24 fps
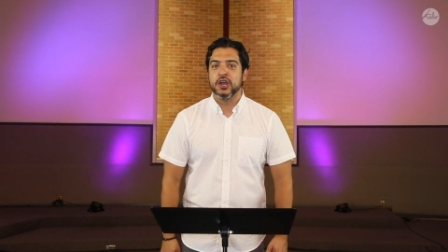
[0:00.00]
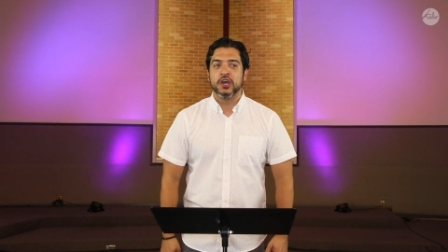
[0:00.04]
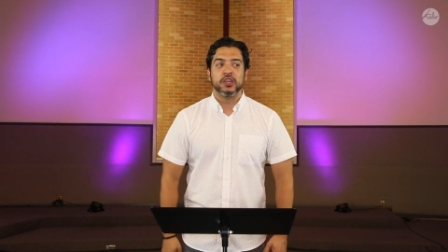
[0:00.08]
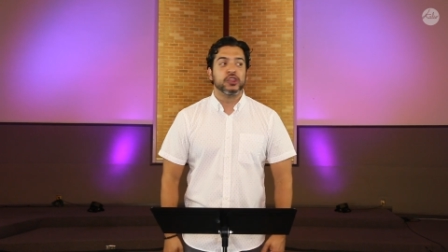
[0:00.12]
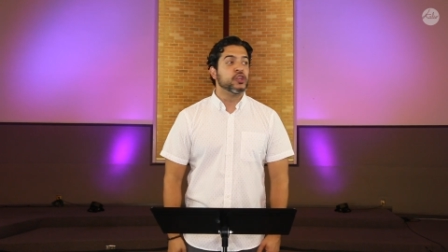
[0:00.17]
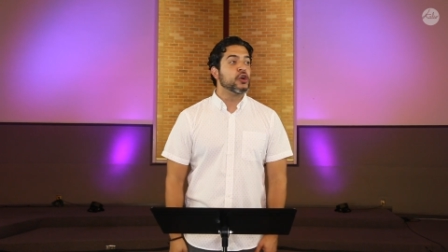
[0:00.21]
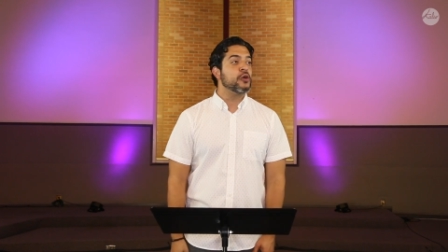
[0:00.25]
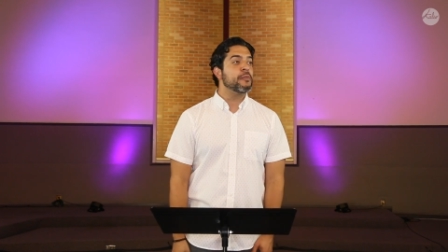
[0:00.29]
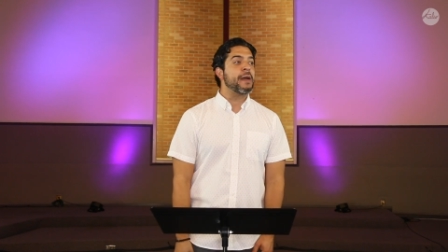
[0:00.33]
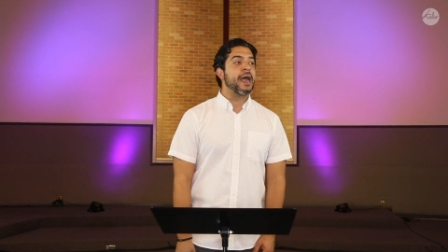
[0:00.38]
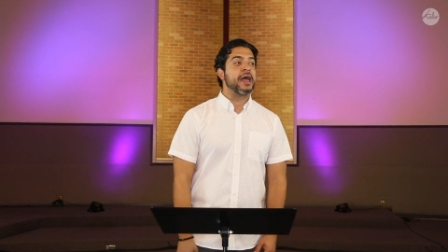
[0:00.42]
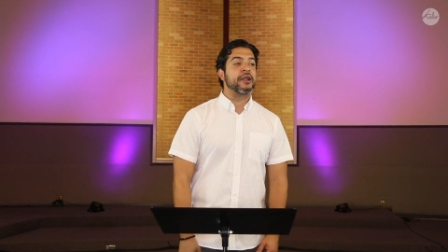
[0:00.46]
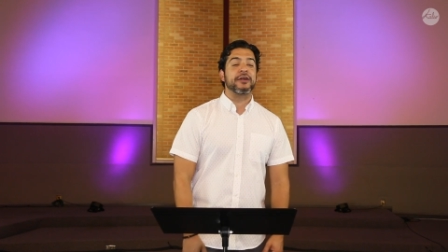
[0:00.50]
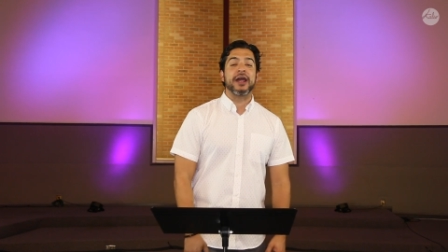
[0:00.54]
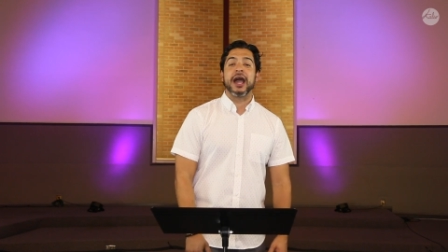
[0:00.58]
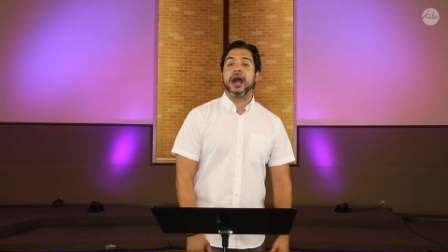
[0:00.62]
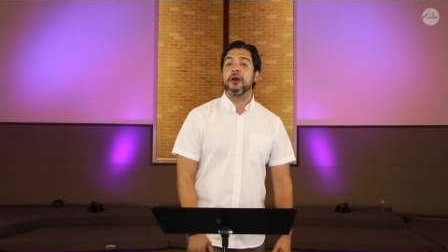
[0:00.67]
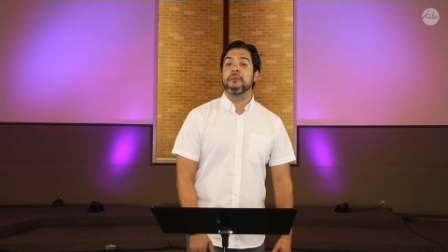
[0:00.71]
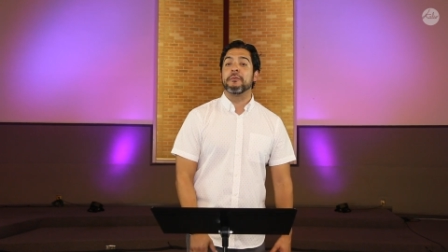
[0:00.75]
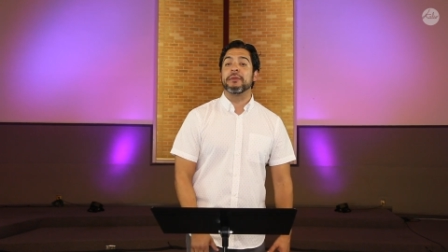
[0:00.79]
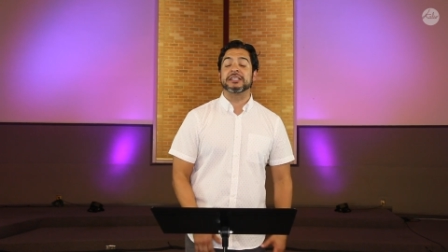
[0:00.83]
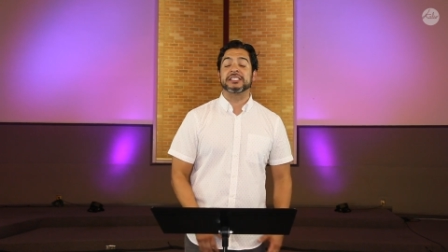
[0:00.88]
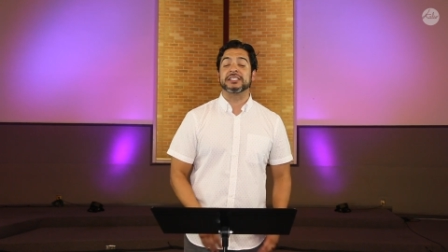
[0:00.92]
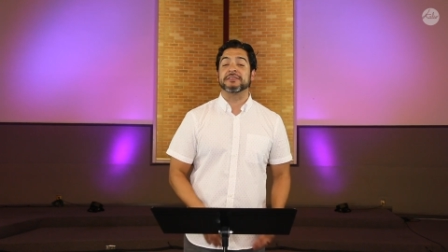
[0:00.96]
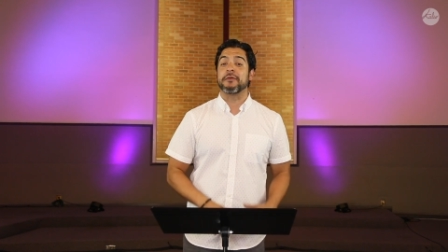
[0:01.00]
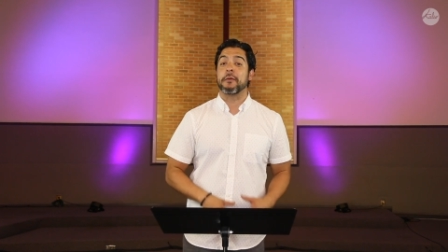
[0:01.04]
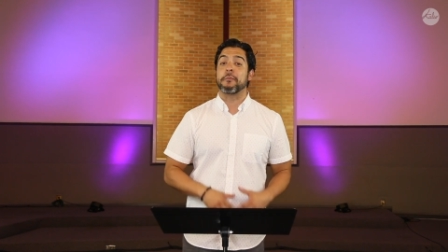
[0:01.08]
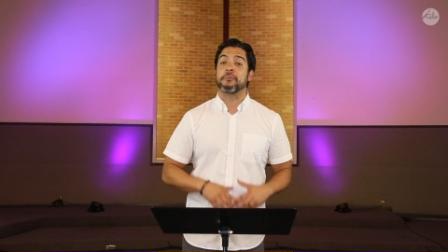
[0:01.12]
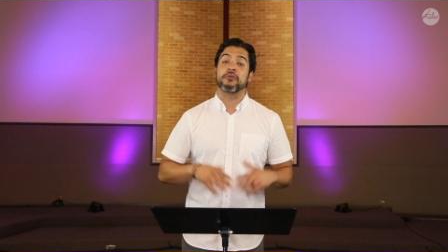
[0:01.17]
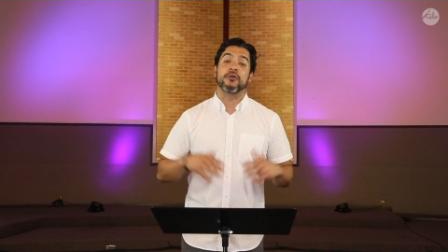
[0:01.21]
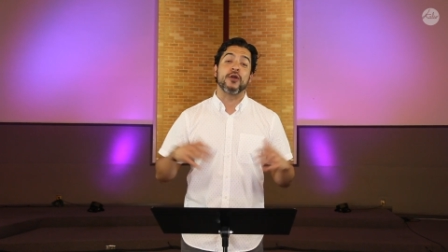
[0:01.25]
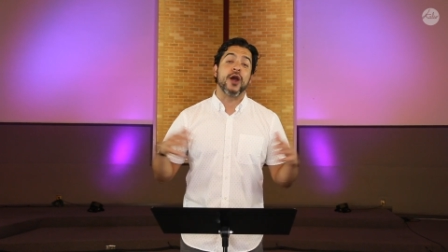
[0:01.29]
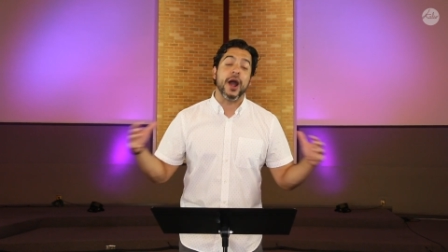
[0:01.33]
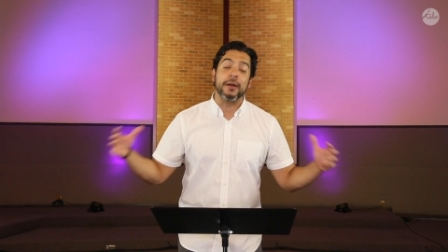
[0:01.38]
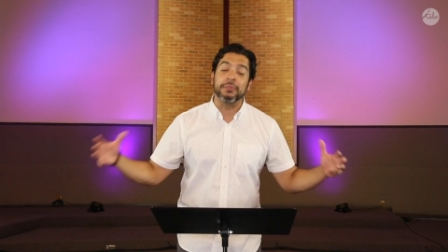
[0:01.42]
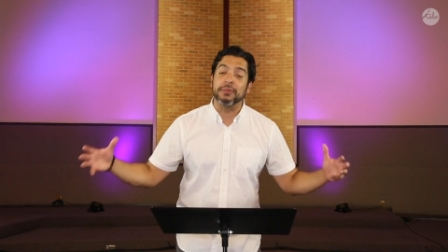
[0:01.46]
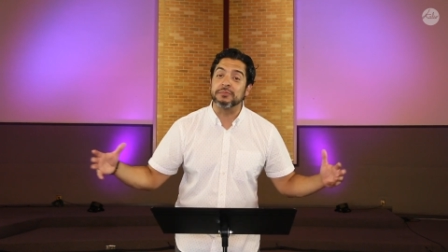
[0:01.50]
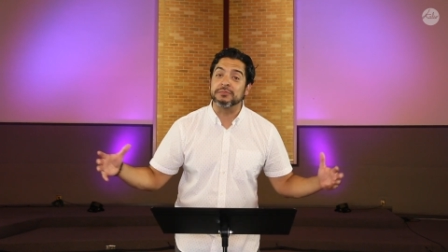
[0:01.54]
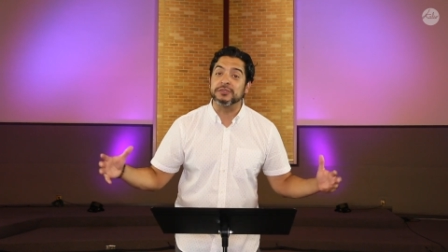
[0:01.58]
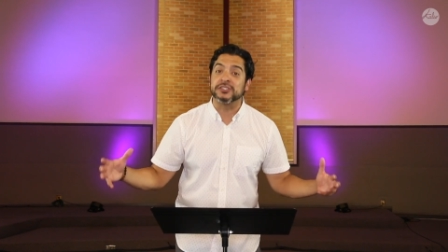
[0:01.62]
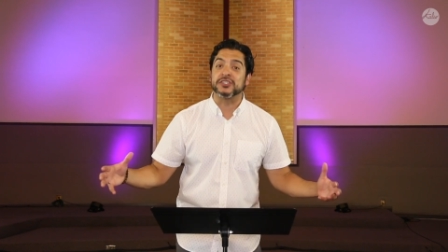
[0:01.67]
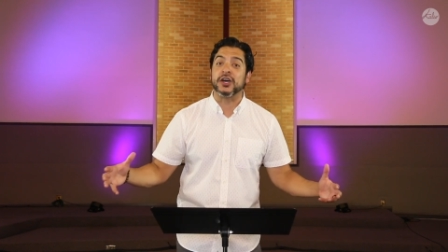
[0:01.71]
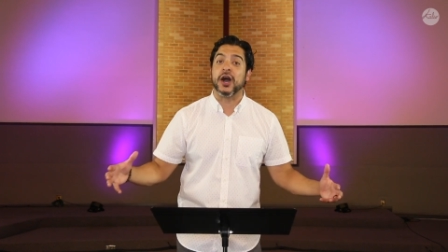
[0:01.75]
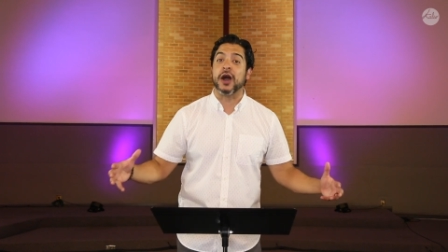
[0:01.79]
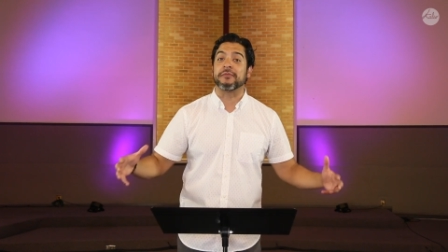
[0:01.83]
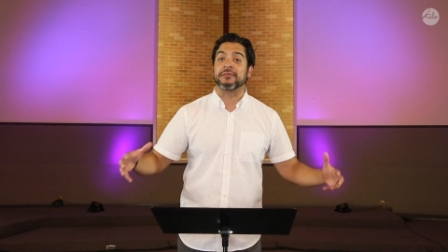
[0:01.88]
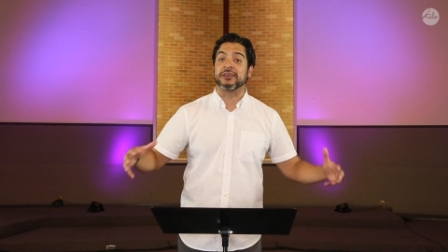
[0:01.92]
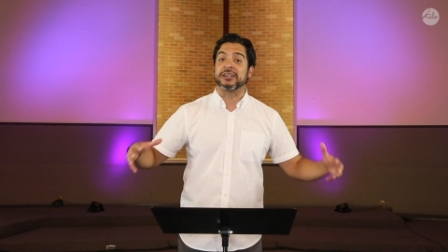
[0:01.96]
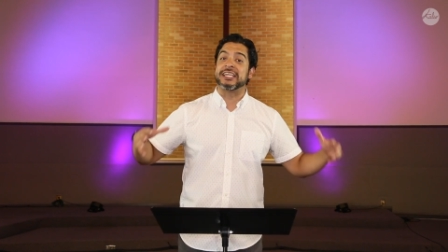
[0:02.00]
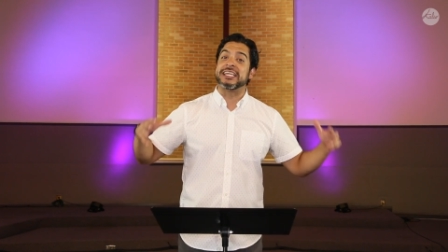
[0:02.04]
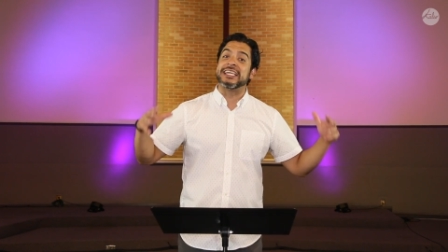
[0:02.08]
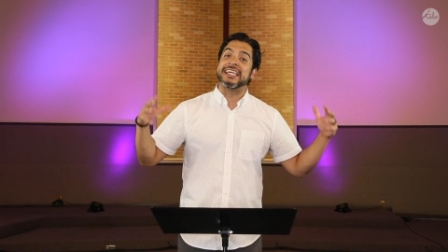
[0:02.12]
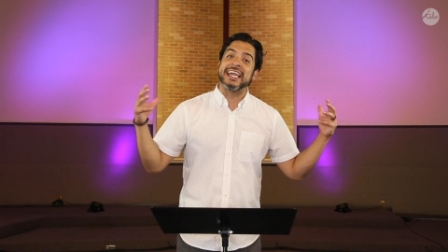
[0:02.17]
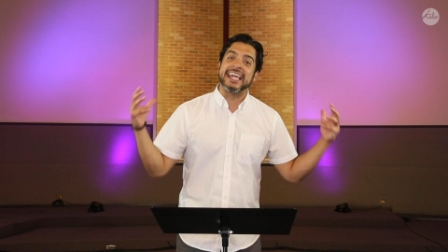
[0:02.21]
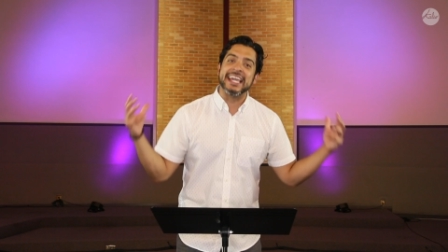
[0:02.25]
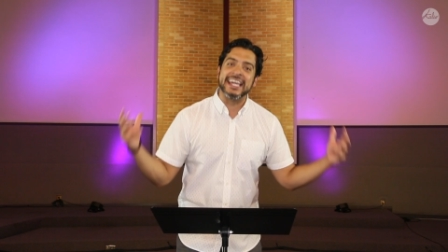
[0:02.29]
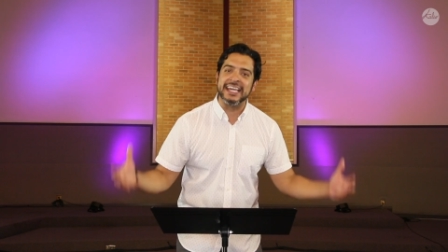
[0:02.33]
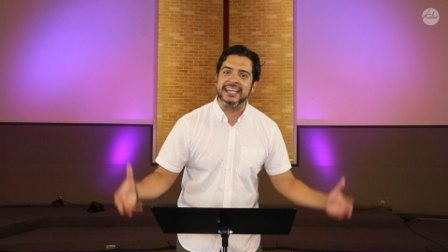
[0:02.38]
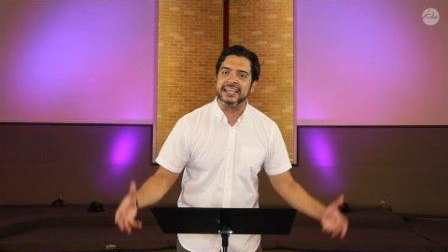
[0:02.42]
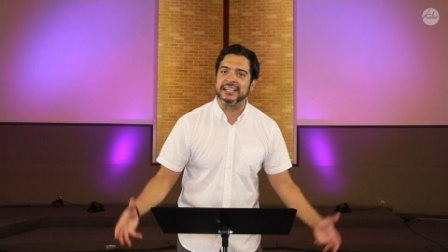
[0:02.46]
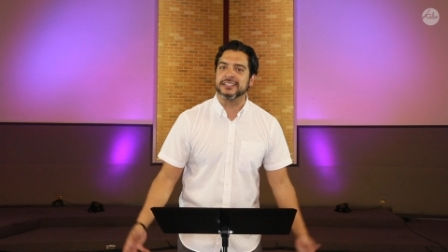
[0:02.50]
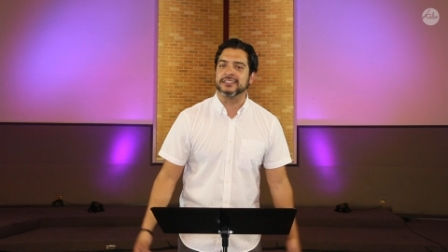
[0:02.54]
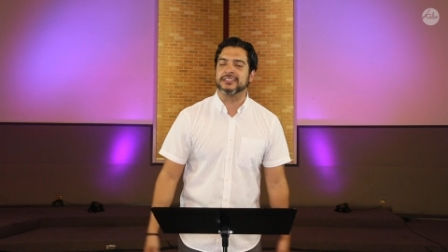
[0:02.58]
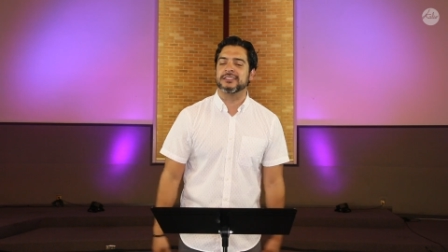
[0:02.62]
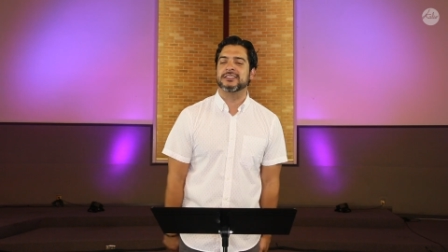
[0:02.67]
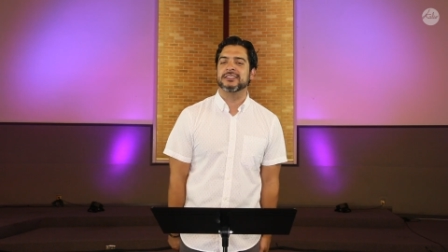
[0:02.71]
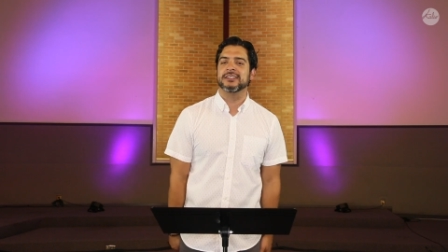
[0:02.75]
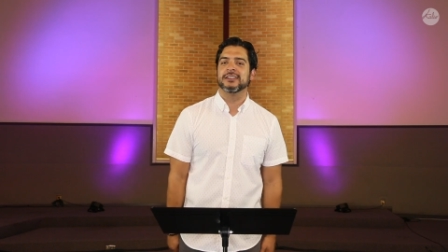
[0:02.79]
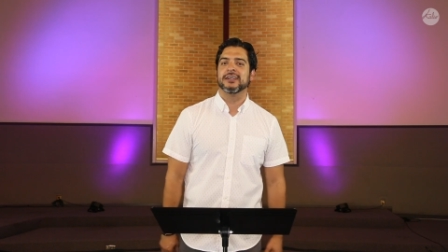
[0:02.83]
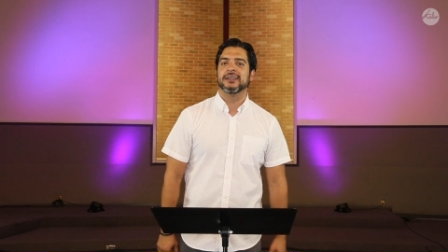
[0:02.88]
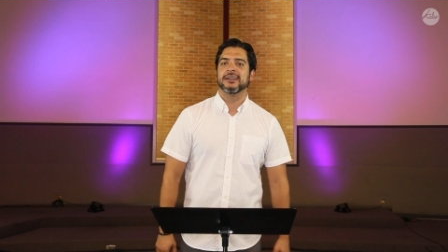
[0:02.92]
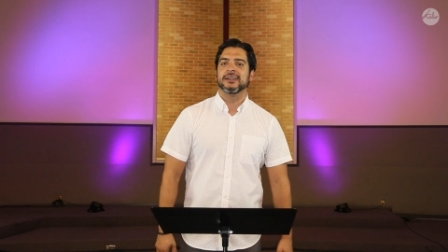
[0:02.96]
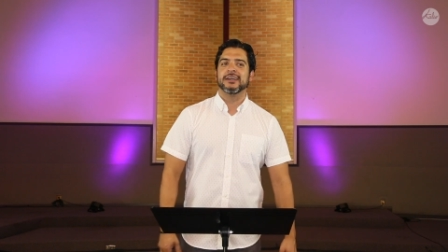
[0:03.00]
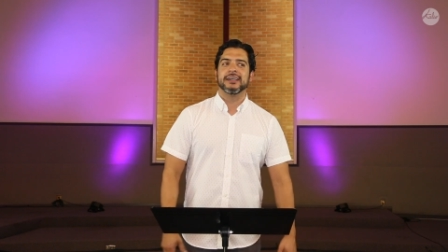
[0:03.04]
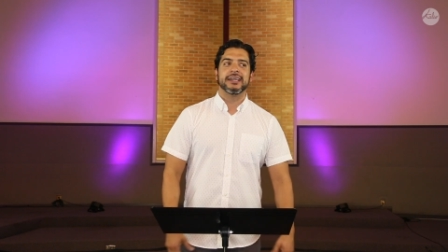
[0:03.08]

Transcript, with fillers: No matter how much of a problem solver he is,